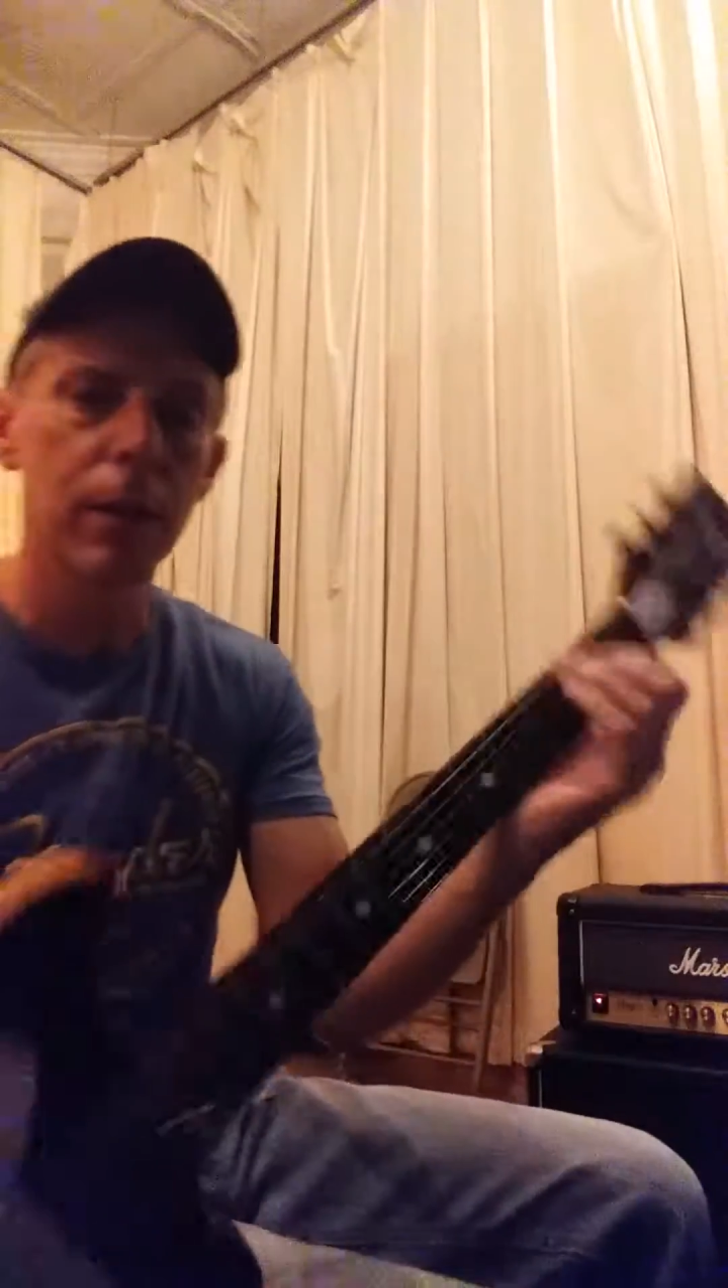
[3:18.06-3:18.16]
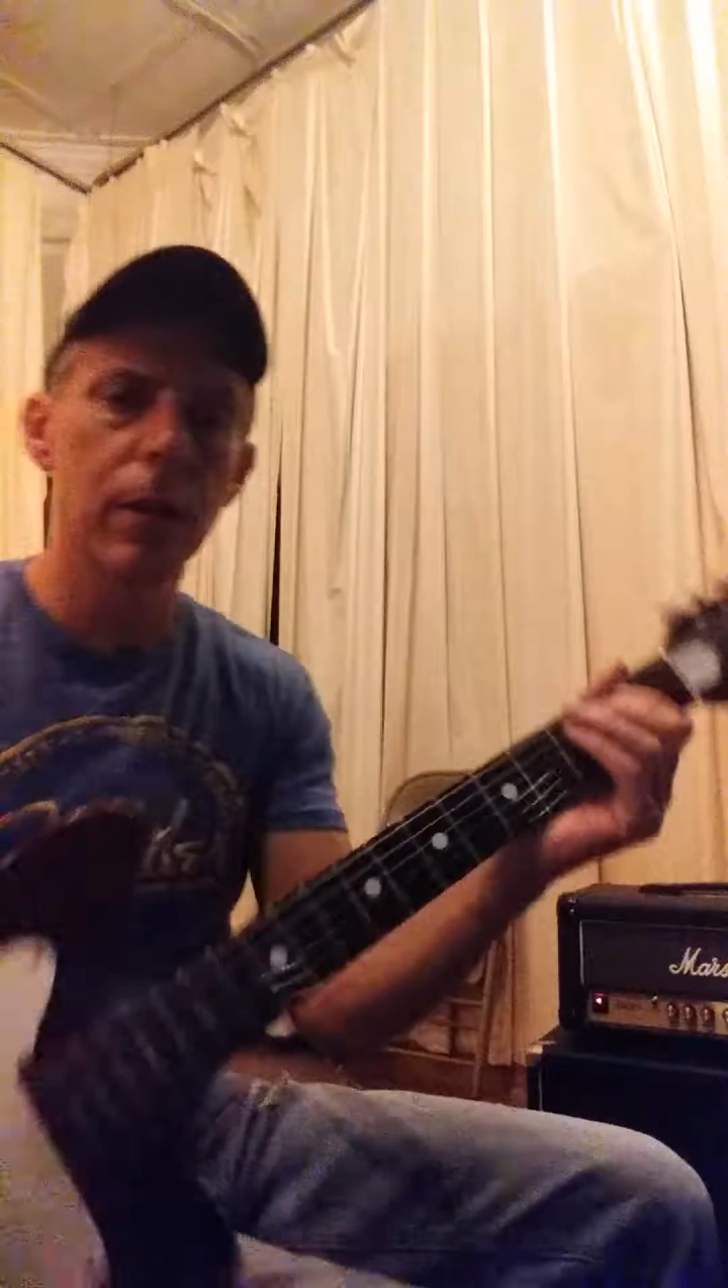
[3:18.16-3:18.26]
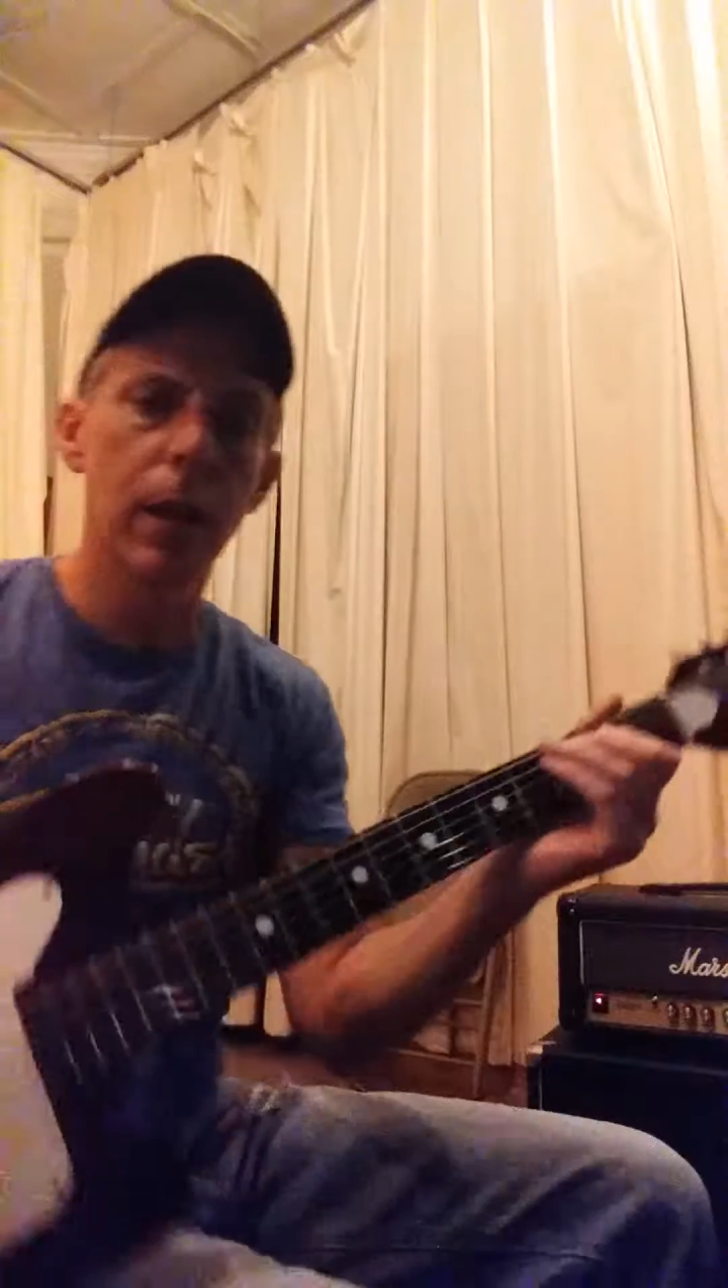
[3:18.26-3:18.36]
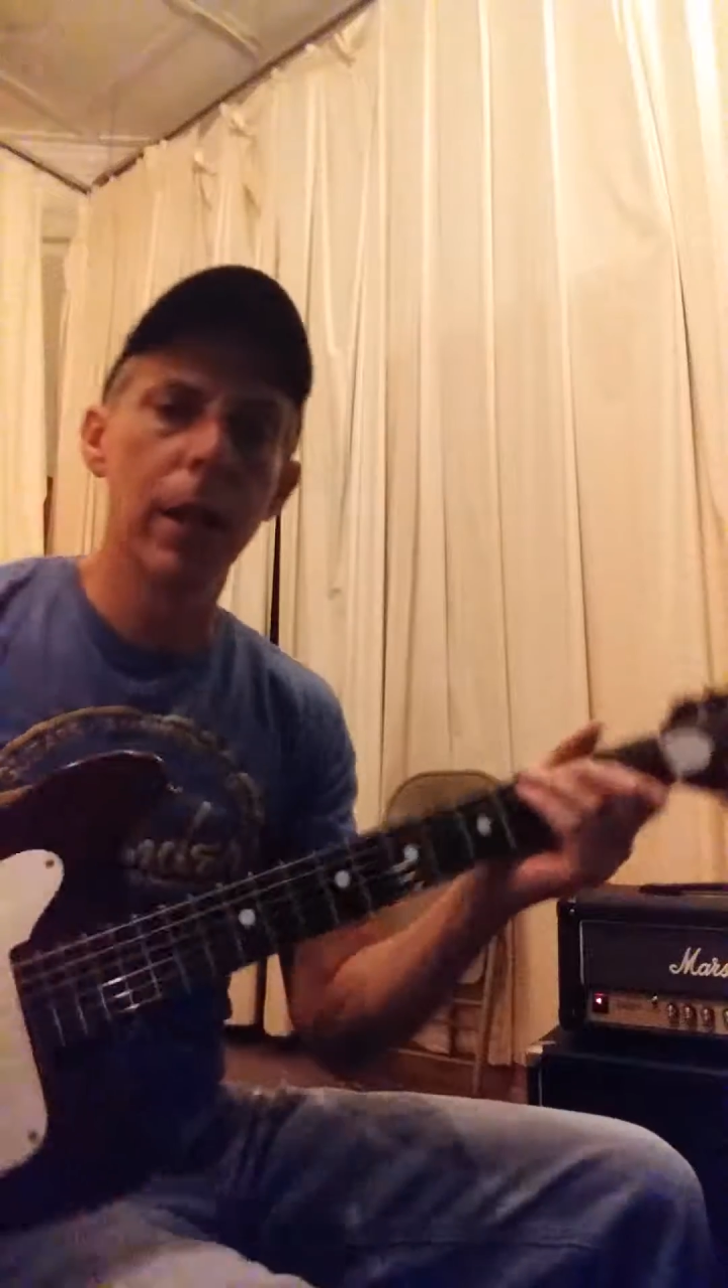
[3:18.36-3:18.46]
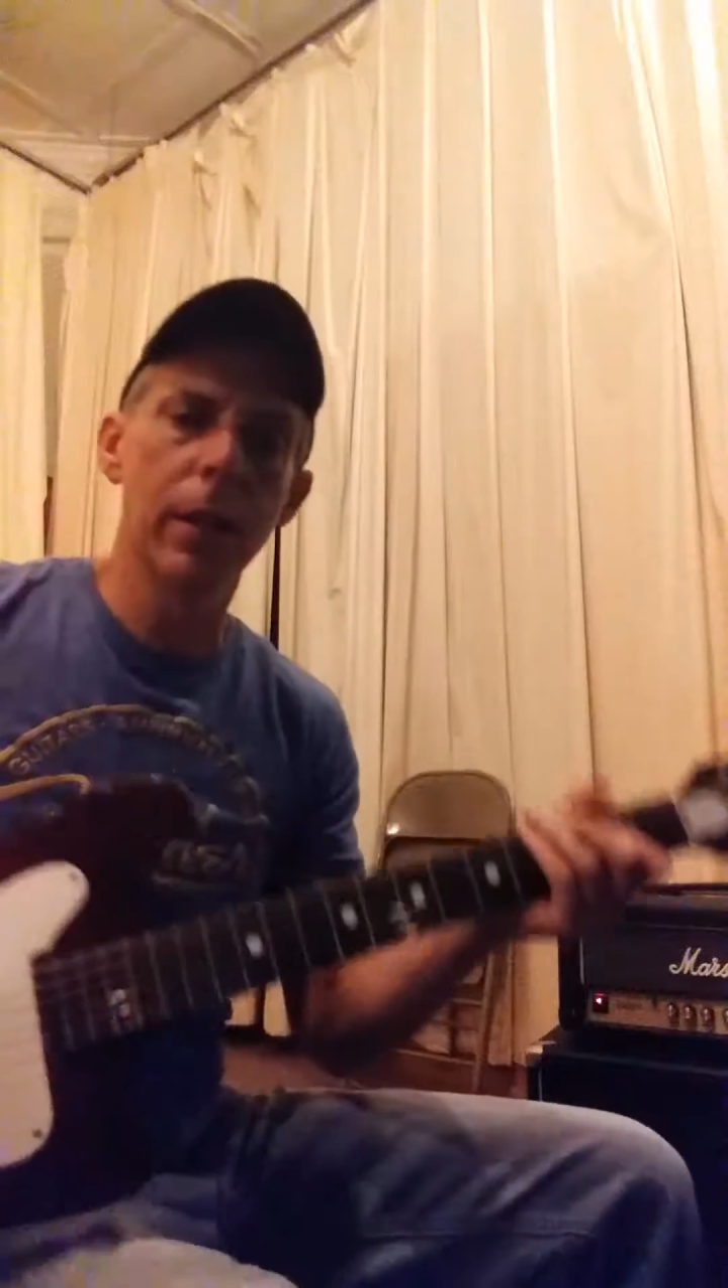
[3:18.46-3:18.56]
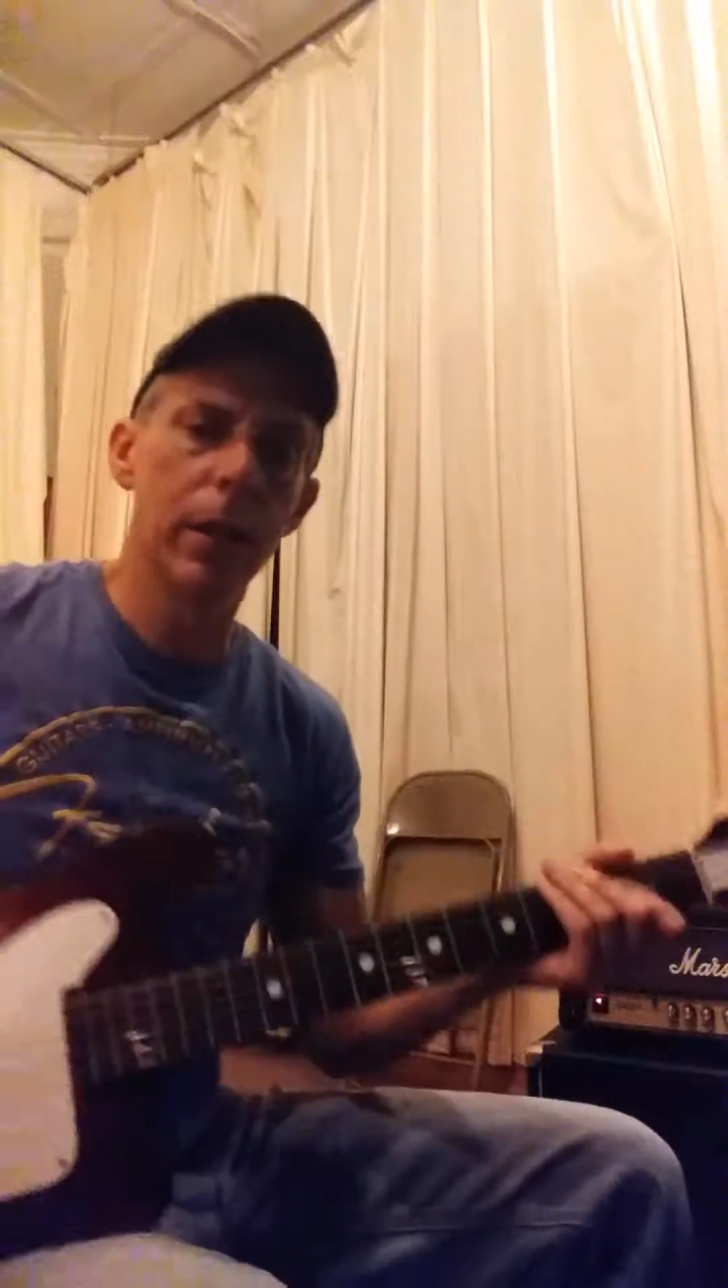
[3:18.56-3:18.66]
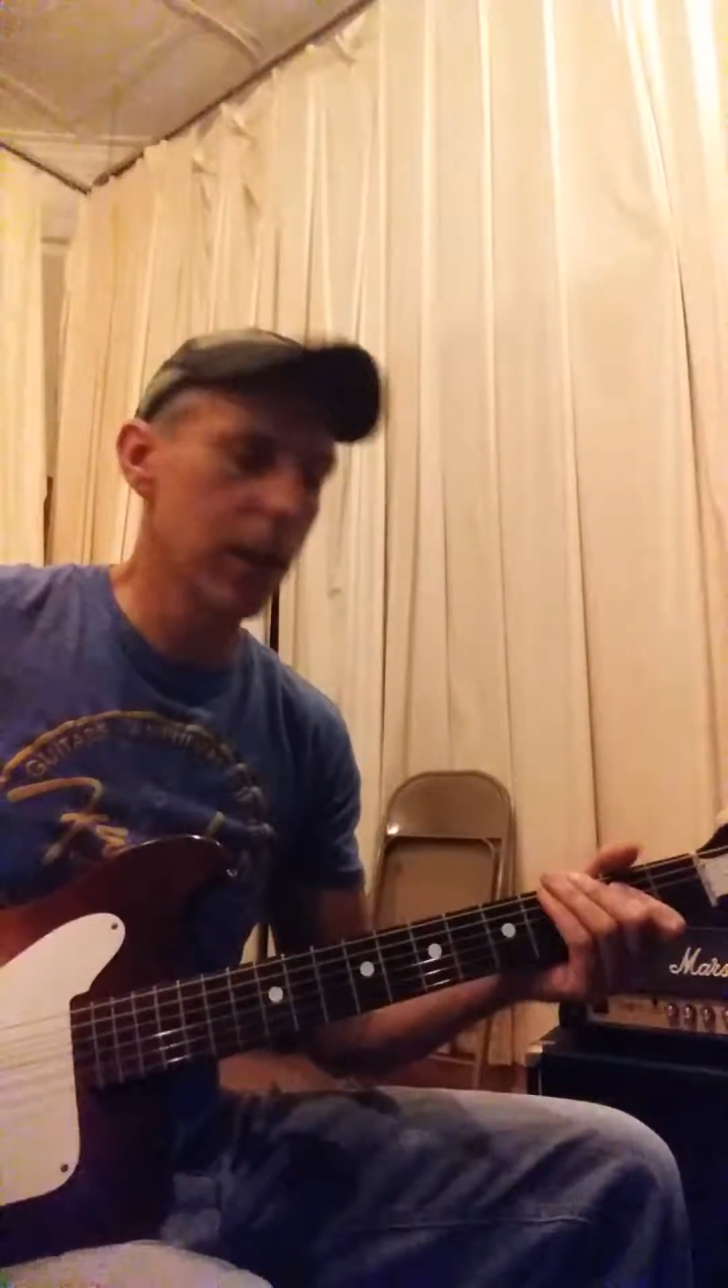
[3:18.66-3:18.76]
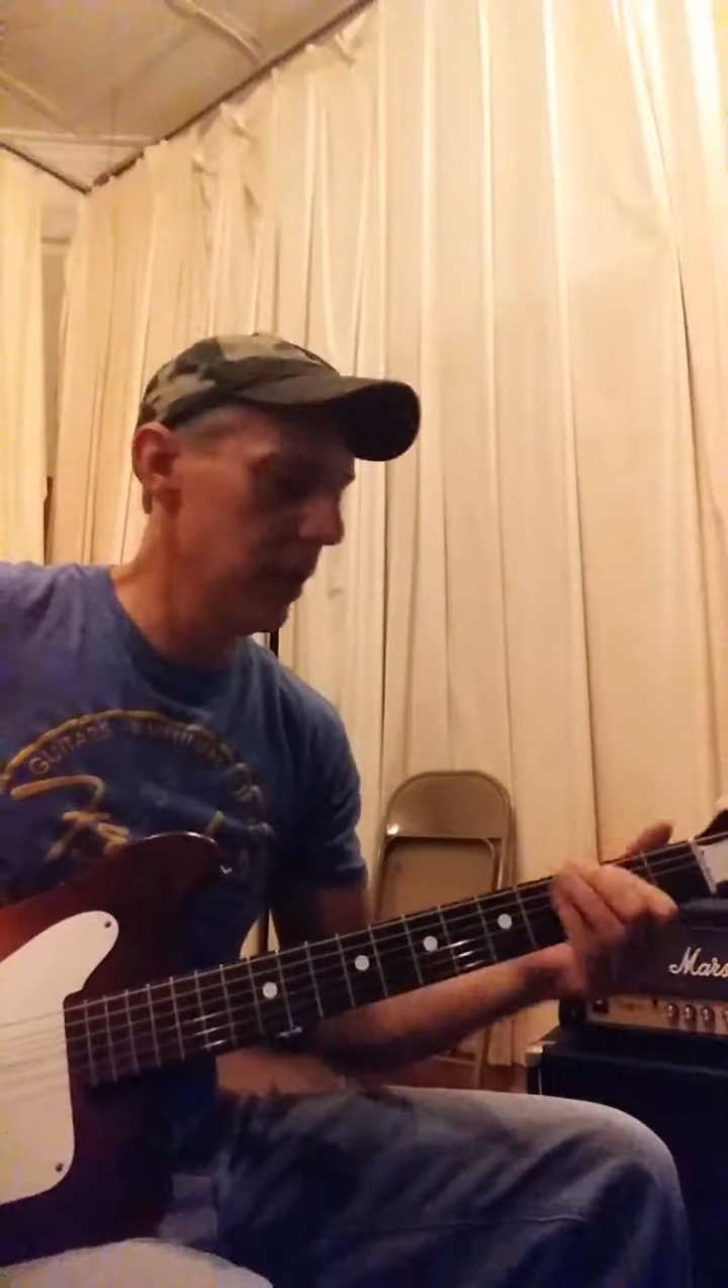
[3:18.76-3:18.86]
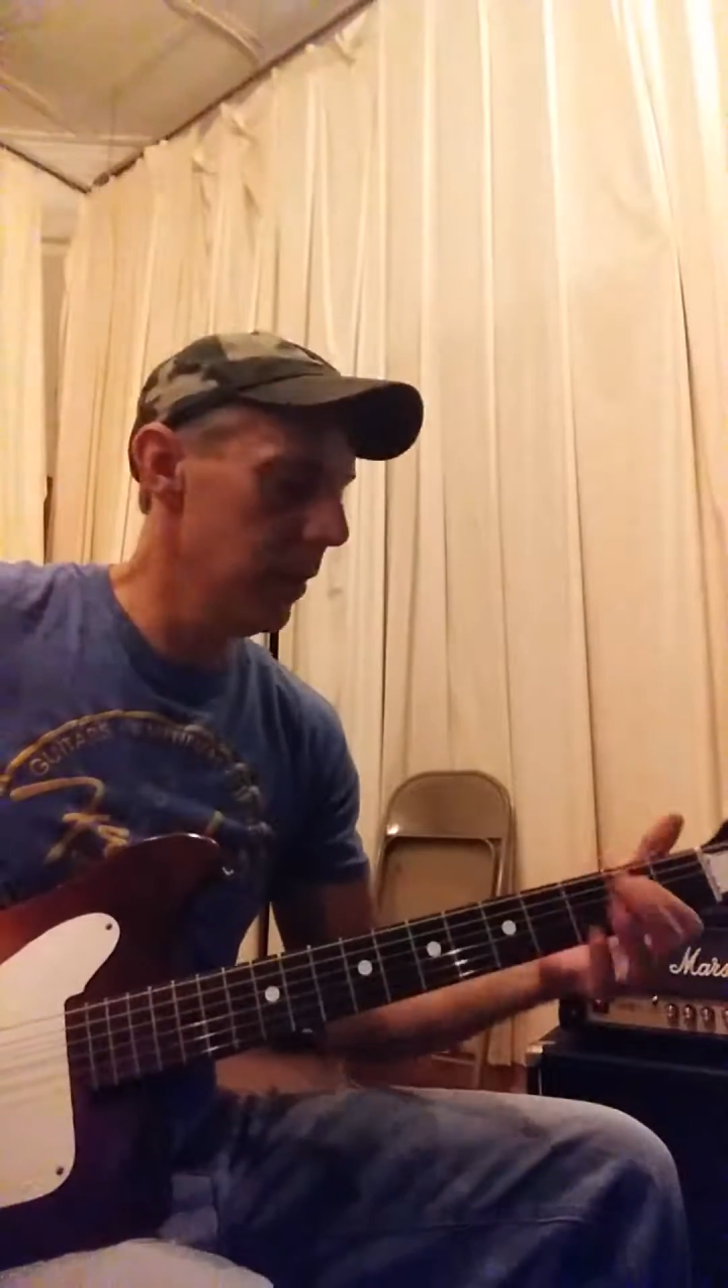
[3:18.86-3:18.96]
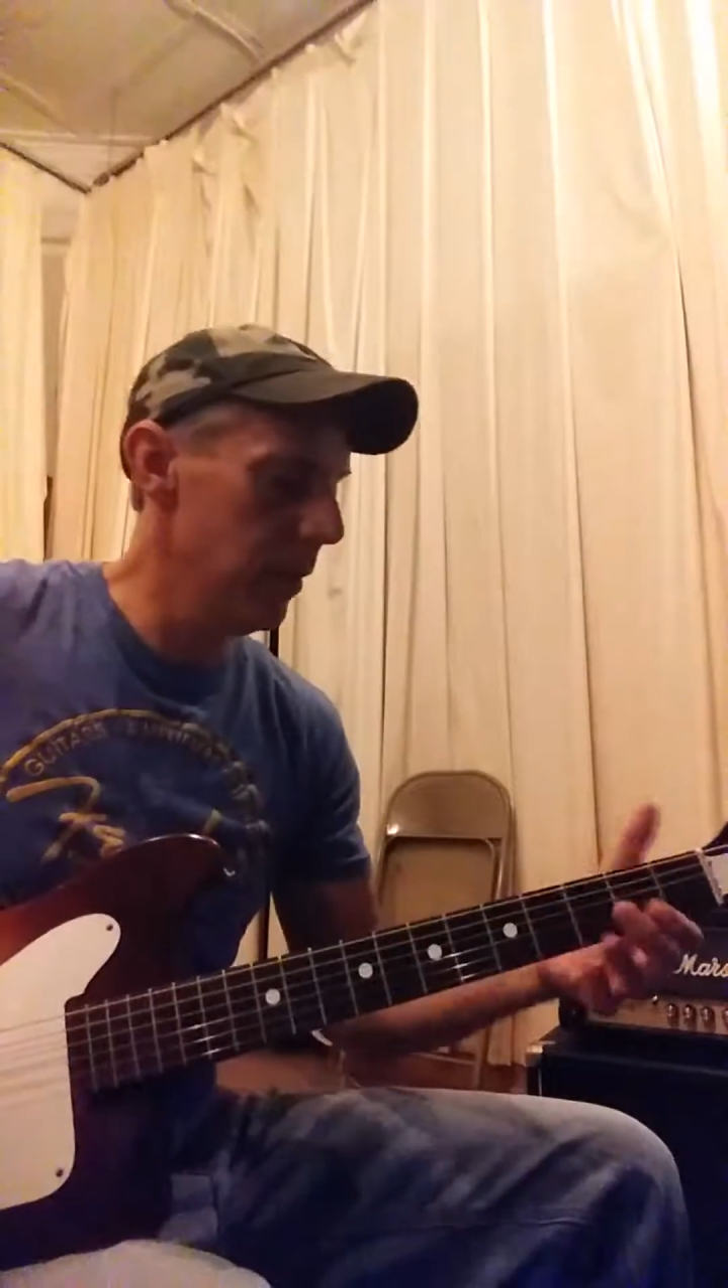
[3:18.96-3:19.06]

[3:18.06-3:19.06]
Right? Your